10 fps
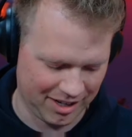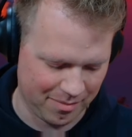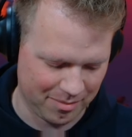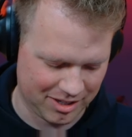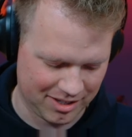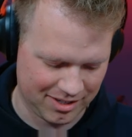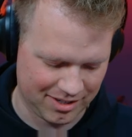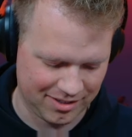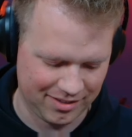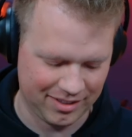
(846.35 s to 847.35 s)
comics
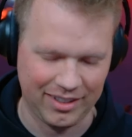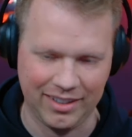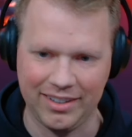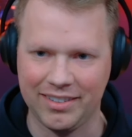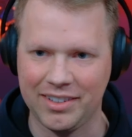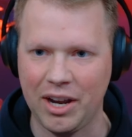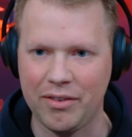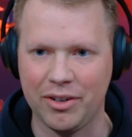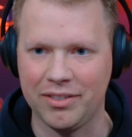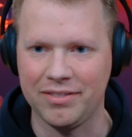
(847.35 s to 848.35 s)
is the
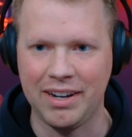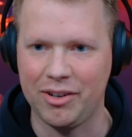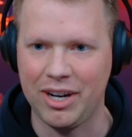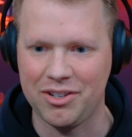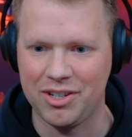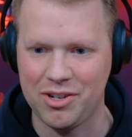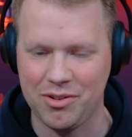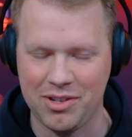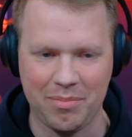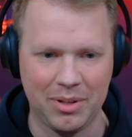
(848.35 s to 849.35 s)
cover never actually
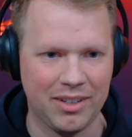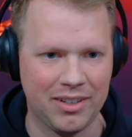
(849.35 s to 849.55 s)
shows up in the